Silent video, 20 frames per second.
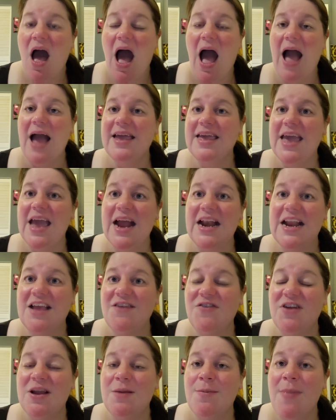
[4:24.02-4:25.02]
I
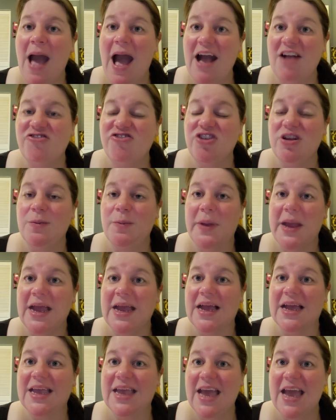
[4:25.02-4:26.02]
can't even imagine
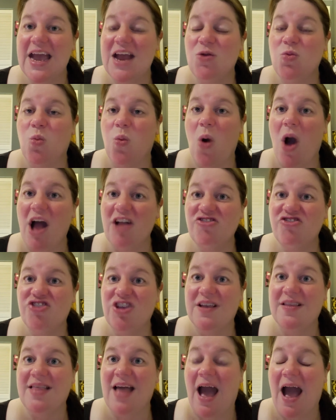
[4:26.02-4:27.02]
being a kid
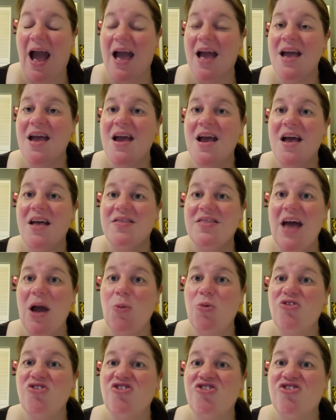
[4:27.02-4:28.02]
watching that. That
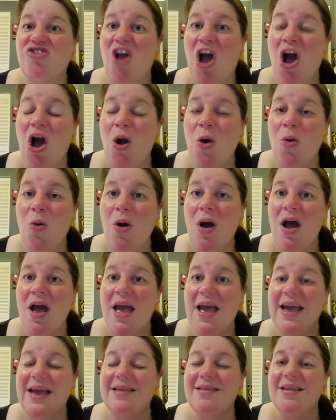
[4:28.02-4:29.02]
was so
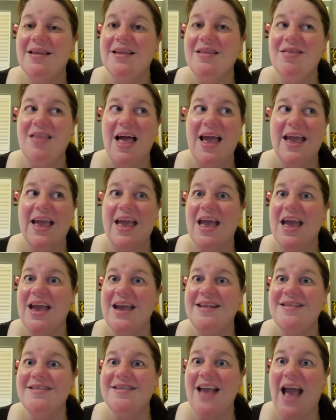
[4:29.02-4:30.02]
like
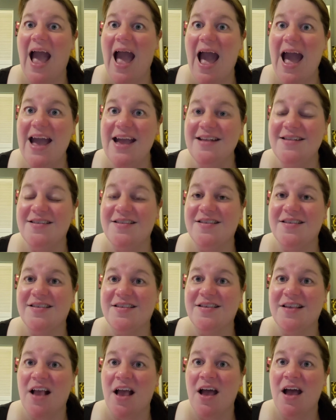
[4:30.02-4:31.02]

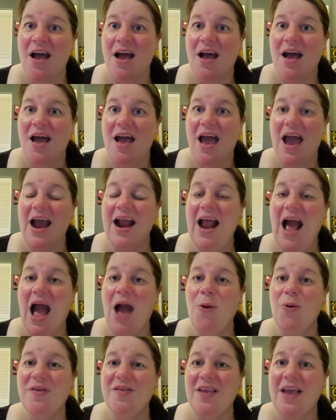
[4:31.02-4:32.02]
intense. And
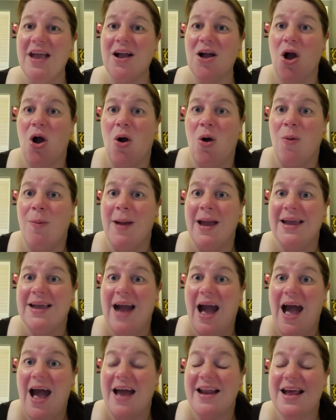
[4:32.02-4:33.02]
I was like, oh my
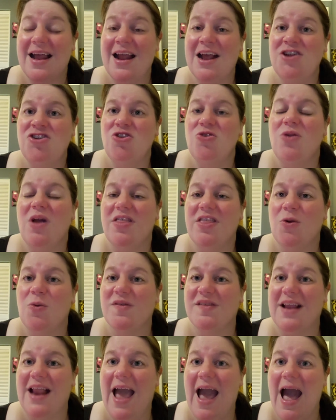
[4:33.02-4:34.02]
God. And I knew nothing
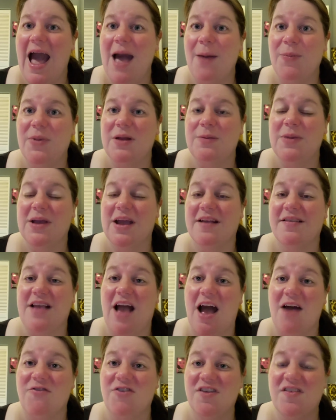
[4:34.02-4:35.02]
was going to happen because
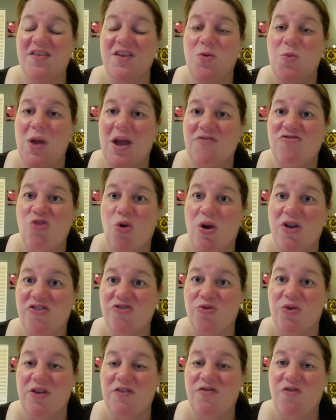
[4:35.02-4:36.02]
obviously we have Toy
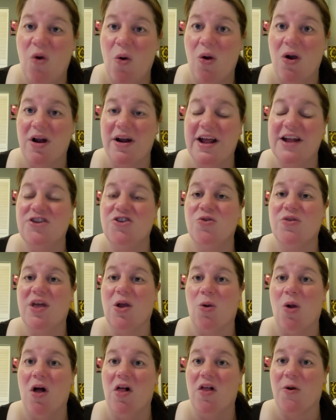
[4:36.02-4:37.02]
Story 4 and I knew they
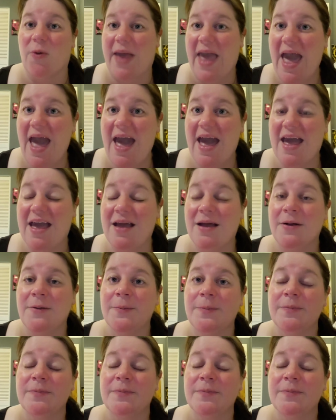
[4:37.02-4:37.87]
were all okay.